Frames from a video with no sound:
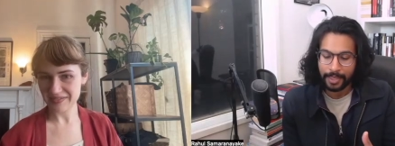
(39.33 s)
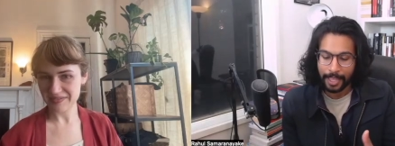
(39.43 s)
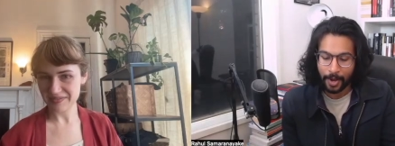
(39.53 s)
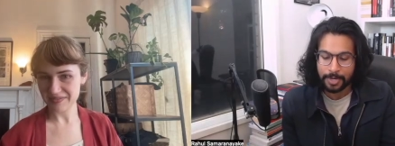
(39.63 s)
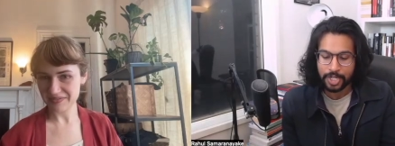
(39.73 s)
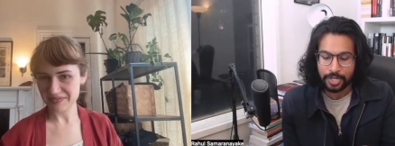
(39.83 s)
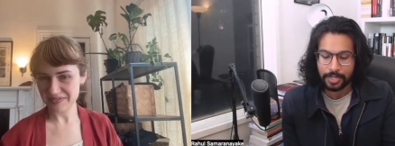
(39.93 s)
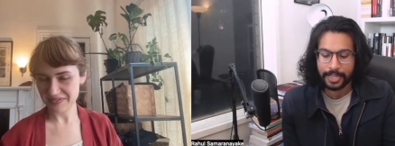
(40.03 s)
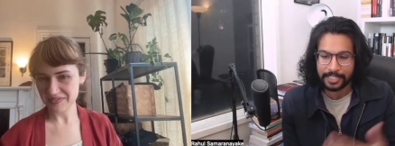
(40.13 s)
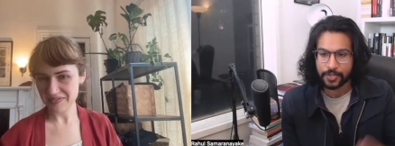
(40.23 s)
Speaker 1: you know, machine
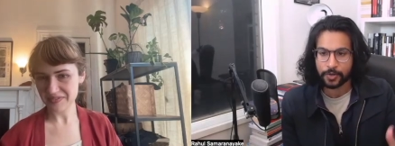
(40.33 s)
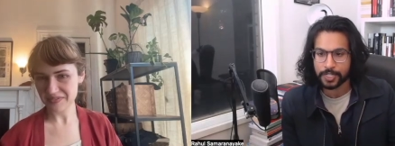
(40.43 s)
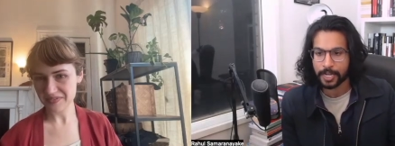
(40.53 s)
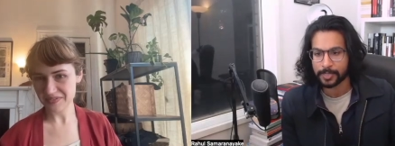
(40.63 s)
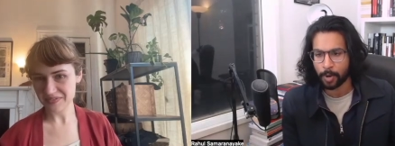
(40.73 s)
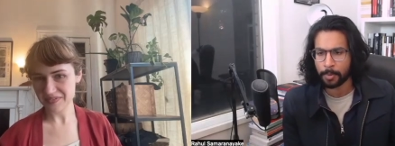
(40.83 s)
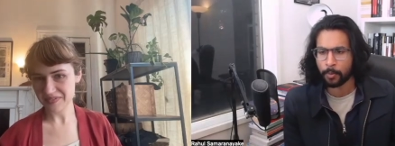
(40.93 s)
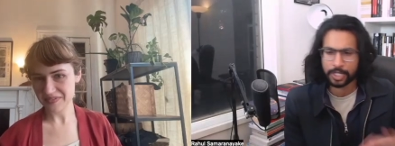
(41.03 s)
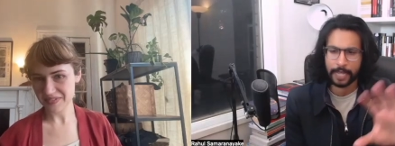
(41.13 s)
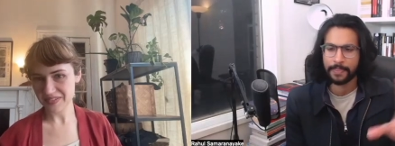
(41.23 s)
learning has a pseudoscience problem,
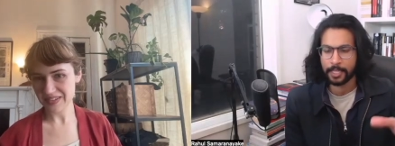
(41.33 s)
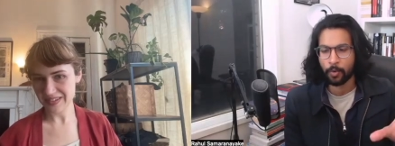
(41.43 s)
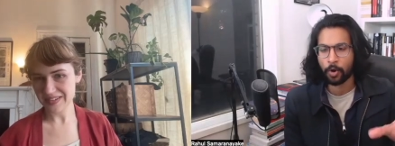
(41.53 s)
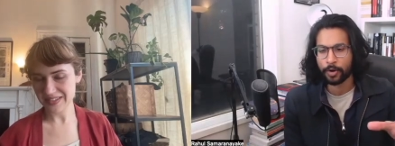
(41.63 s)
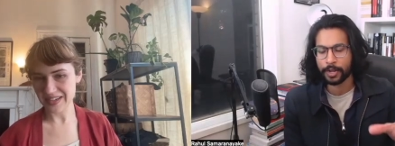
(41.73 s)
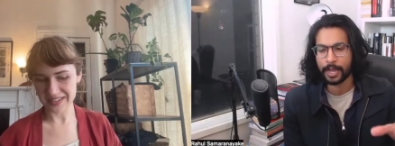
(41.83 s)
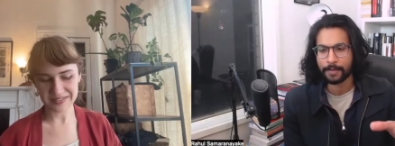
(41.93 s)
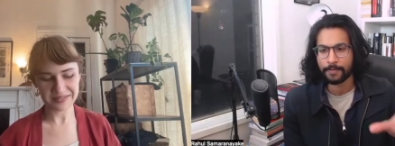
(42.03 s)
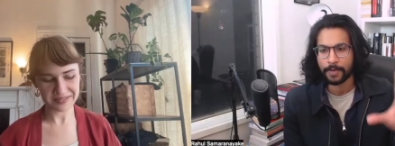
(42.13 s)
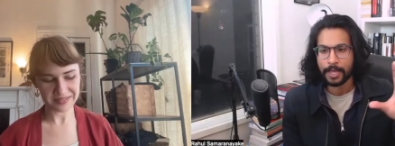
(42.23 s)
which I think you already kind
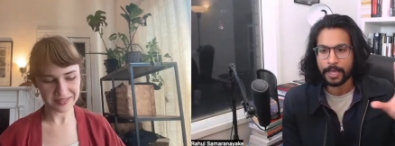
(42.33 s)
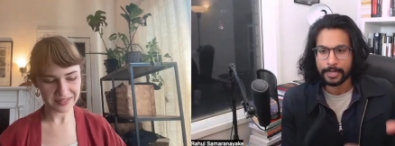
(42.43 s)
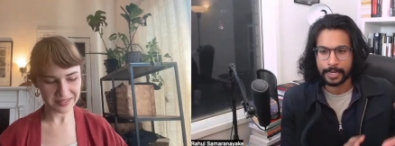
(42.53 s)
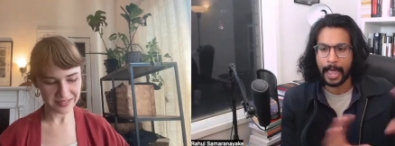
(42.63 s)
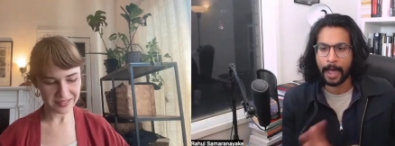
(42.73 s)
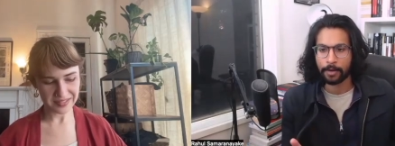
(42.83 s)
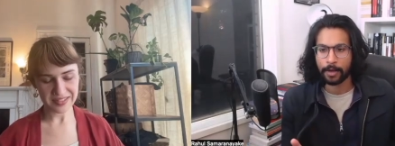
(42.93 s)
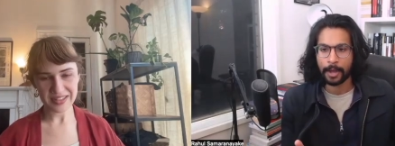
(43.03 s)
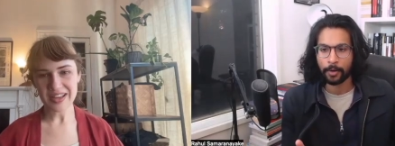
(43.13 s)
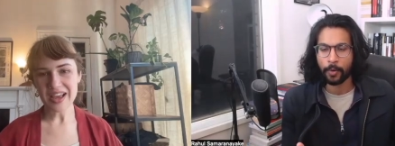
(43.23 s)
of did
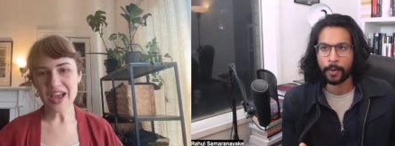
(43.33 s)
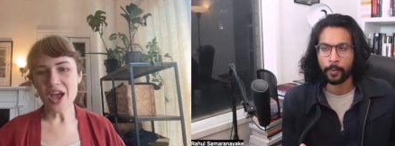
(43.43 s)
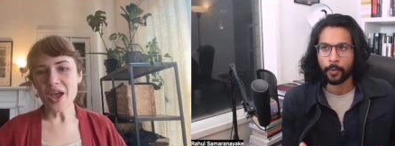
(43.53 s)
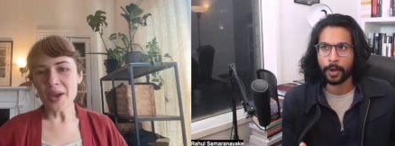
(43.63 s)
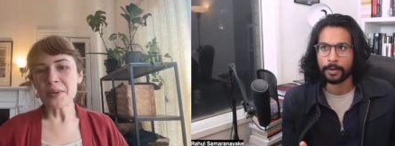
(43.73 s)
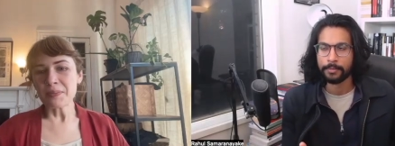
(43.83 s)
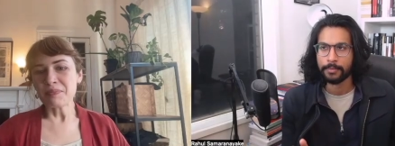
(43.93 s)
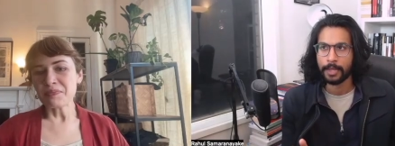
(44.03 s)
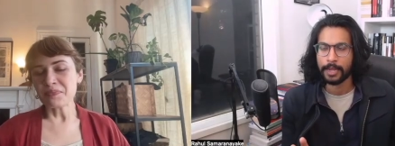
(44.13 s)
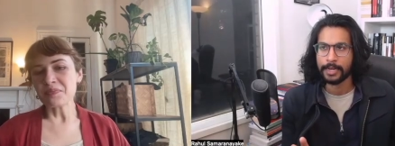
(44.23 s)
outline quite
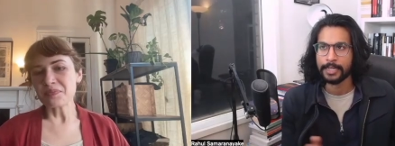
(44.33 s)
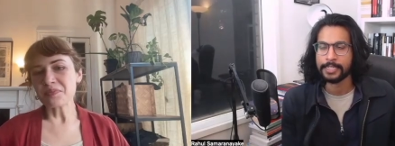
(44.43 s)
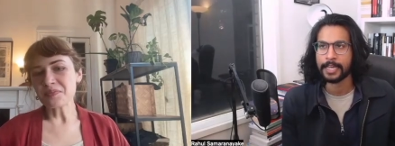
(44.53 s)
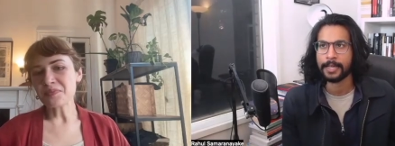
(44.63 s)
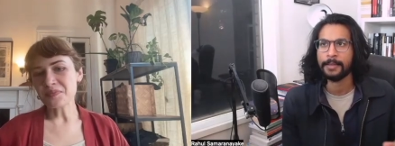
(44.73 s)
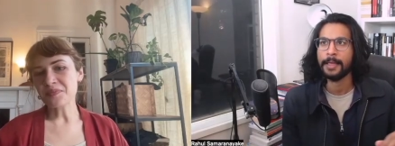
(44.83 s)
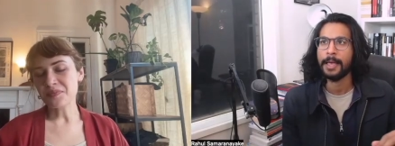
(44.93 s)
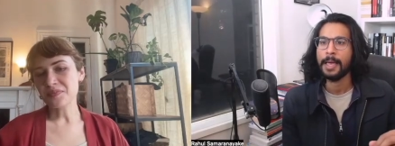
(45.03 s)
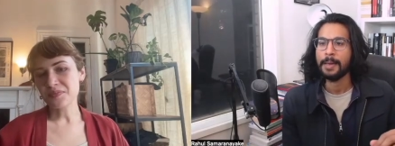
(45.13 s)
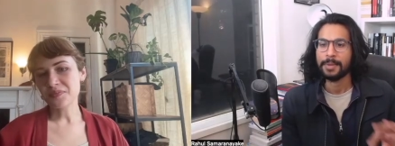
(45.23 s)
in detail,
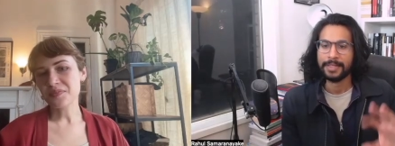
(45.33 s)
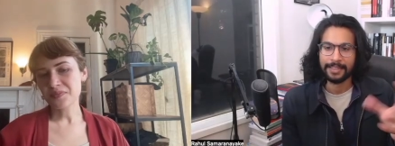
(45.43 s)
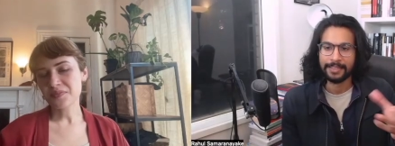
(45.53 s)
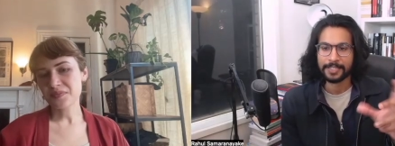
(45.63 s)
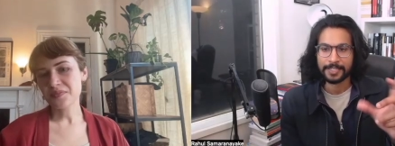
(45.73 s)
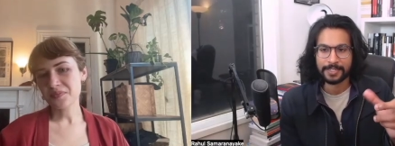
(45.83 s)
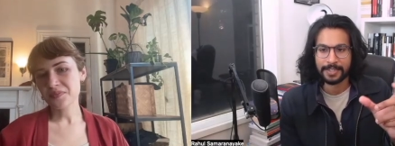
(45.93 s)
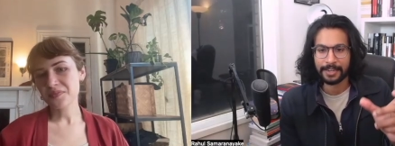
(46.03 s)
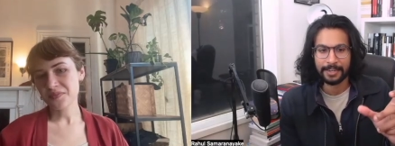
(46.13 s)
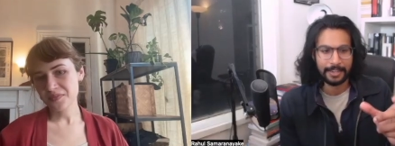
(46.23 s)
but then this
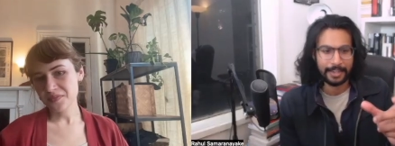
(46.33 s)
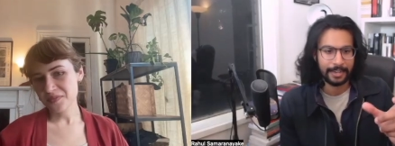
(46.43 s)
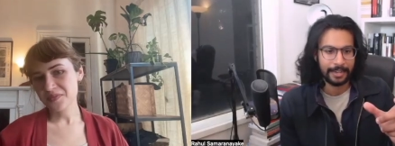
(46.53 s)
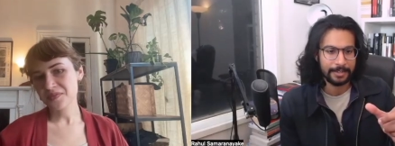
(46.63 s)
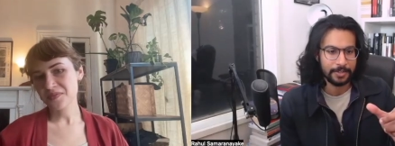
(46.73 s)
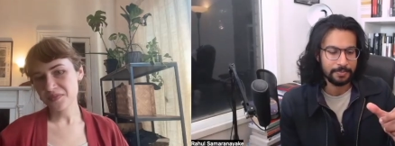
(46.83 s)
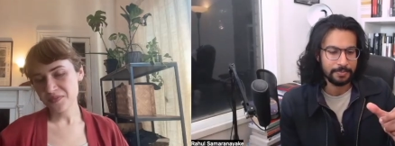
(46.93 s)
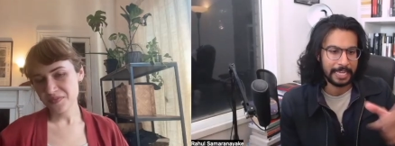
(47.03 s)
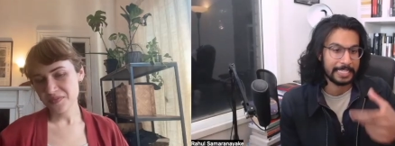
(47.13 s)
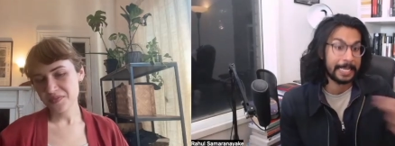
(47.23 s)
little
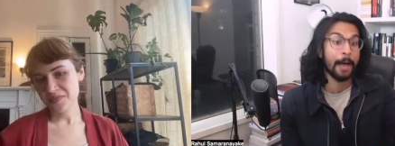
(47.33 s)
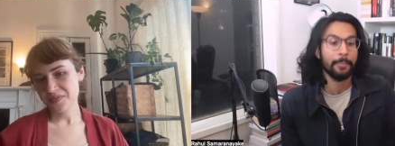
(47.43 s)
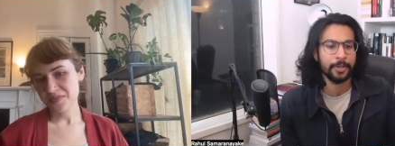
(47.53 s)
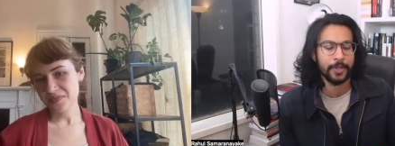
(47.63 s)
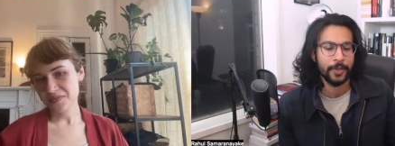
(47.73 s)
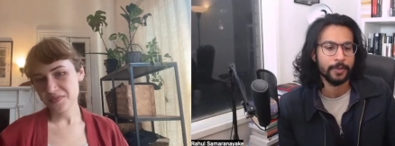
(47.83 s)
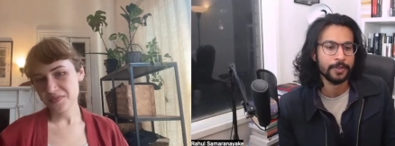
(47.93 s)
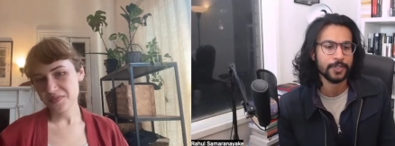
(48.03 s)
example you use